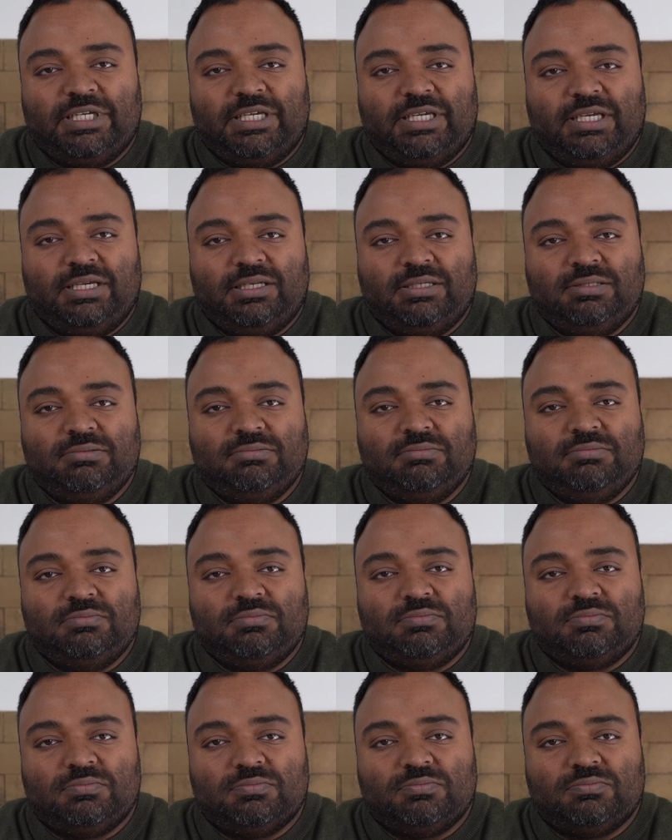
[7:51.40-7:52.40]
In
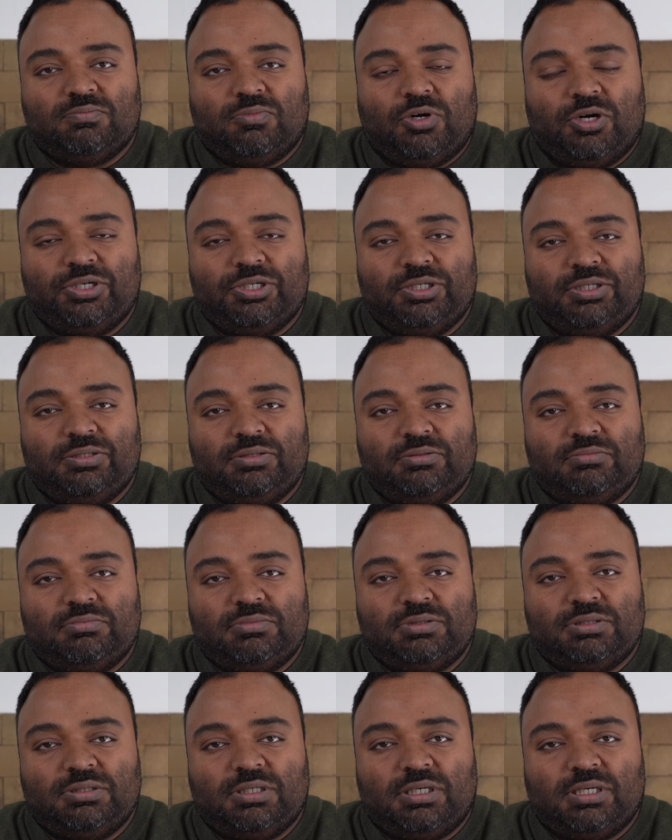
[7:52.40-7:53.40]

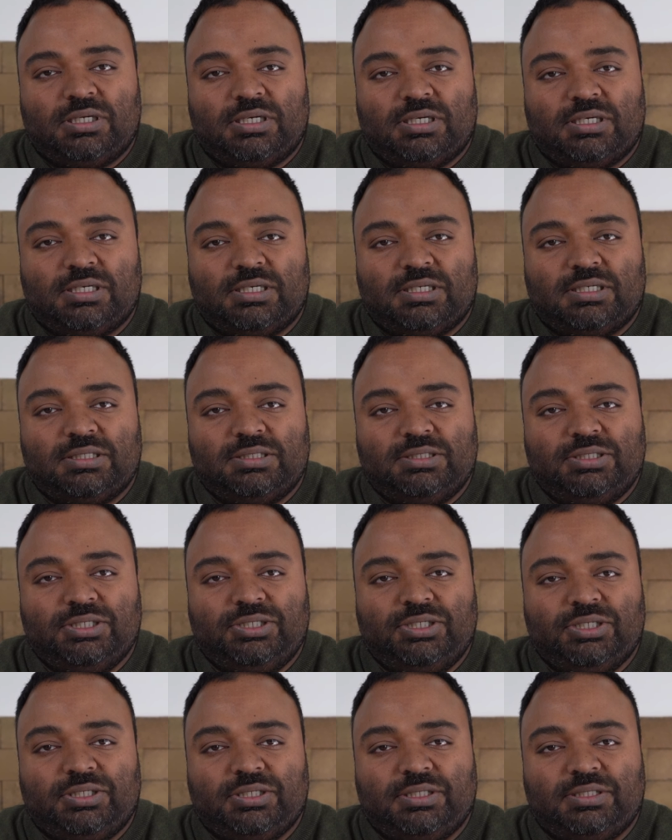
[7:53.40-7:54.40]
modern
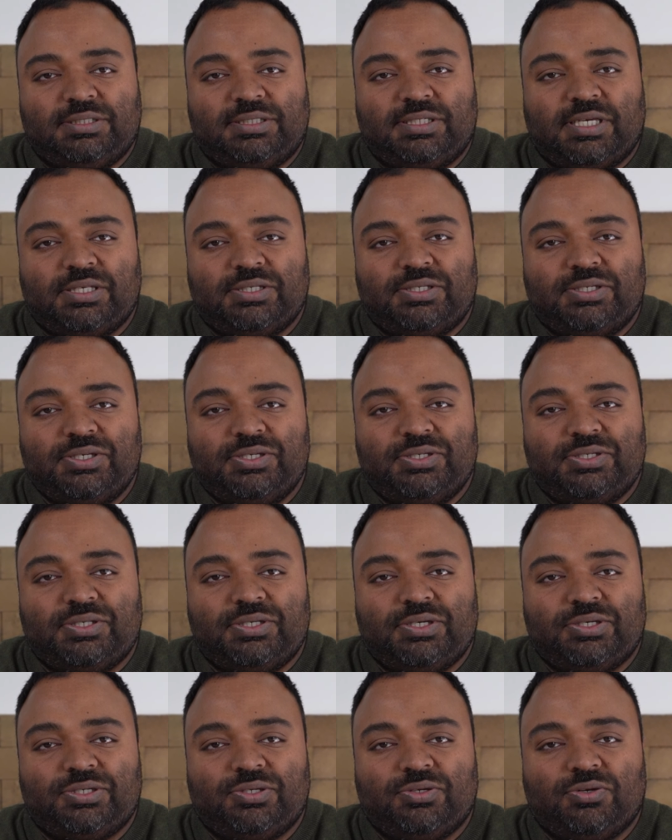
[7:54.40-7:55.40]
digital sensors,
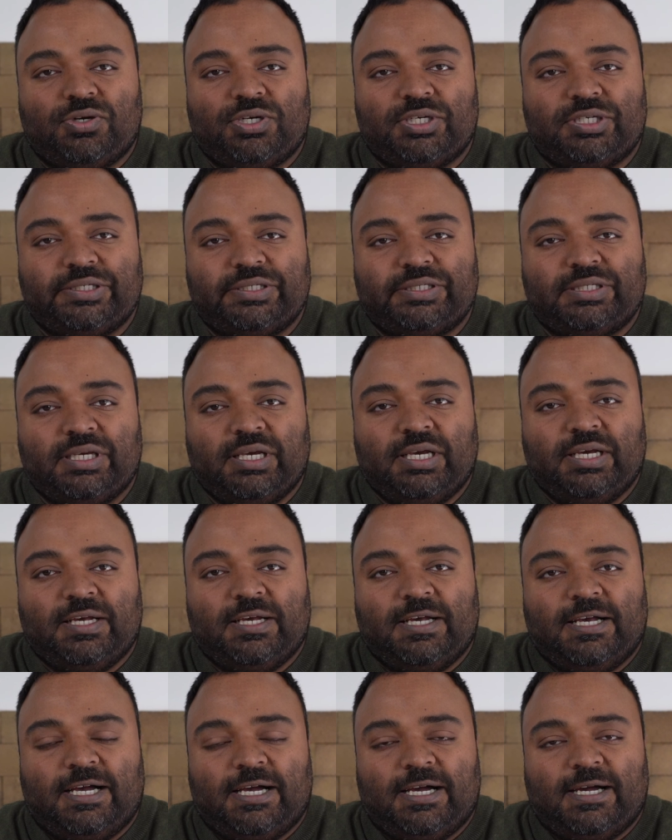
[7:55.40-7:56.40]
this noise
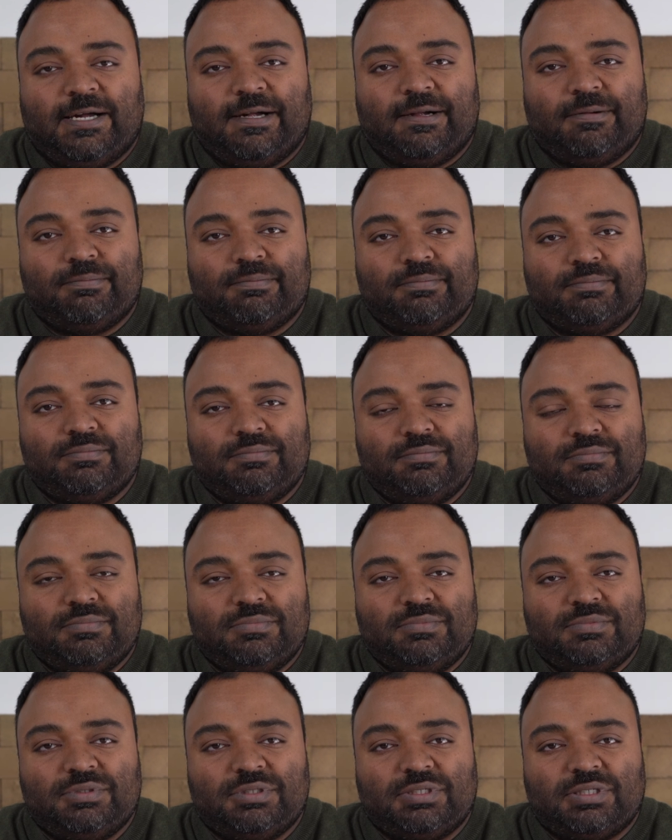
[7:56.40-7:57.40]
can
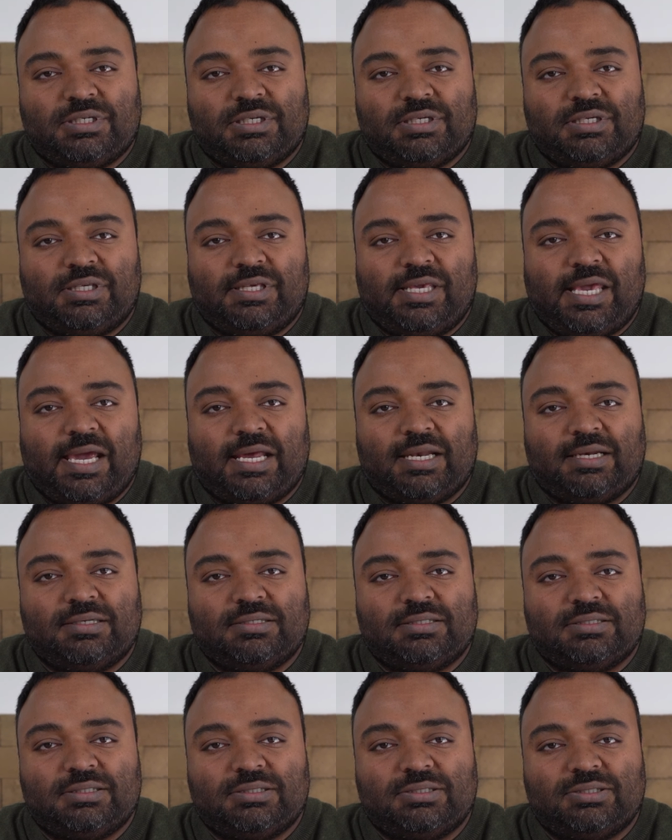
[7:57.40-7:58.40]

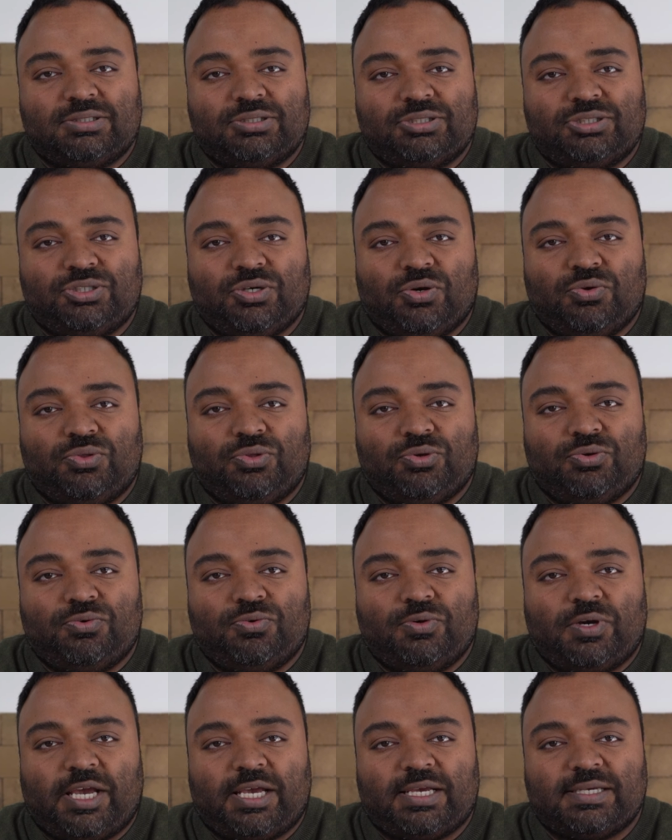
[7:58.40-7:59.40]
show
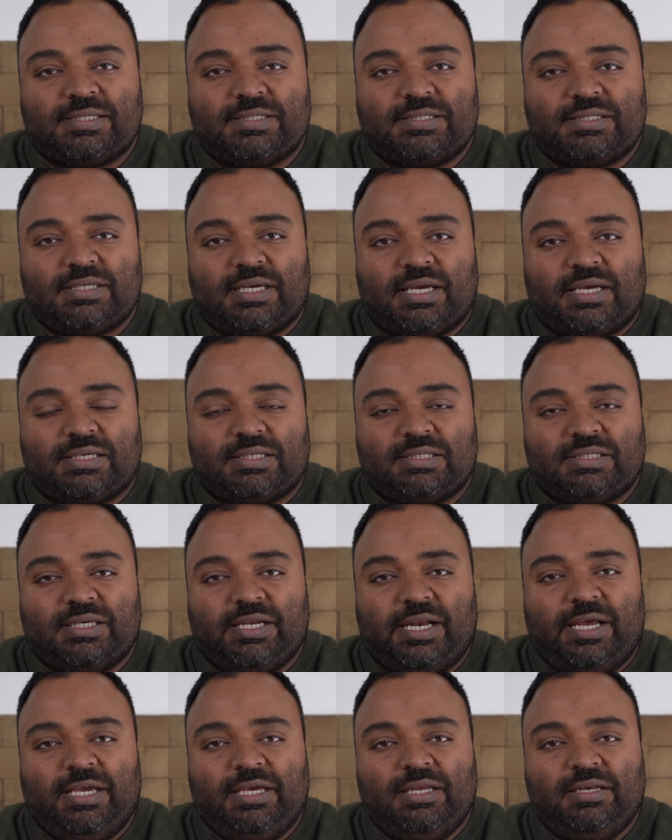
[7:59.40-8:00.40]
through as
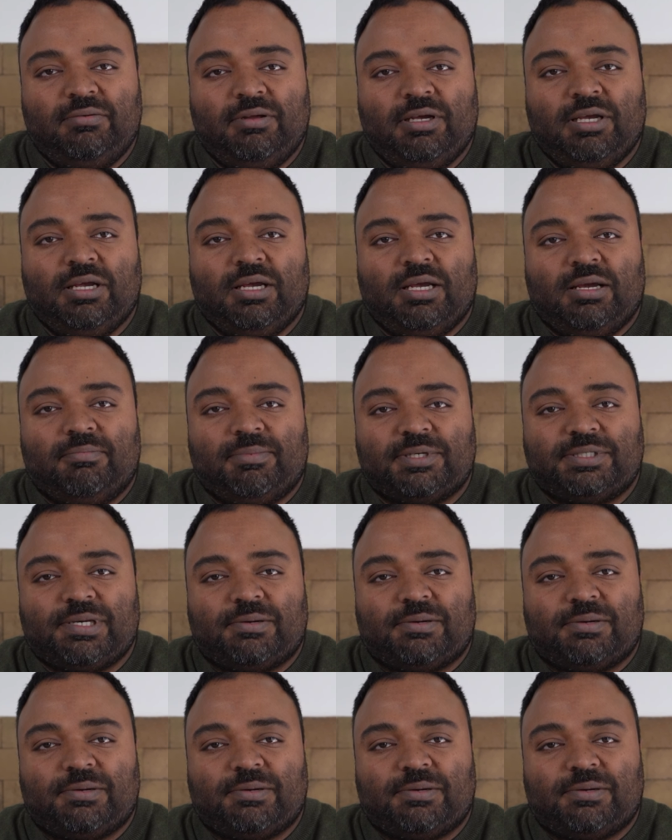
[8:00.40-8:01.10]
grain, but